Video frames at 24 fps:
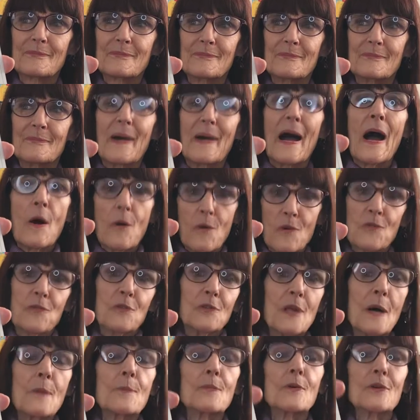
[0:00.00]
powerful
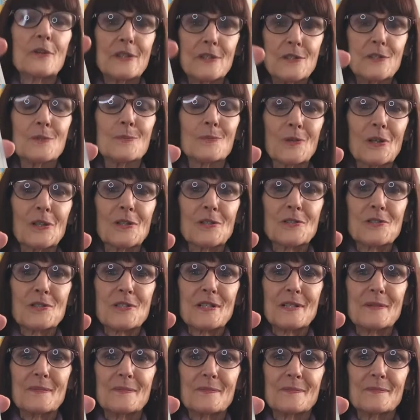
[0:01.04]
number in
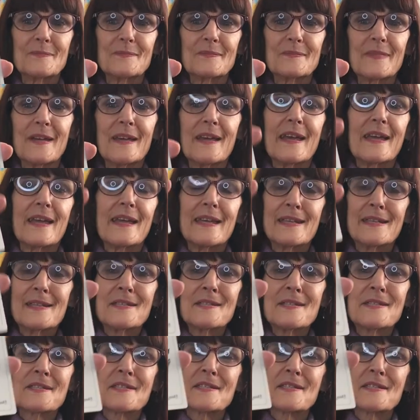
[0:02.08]
numerology. It is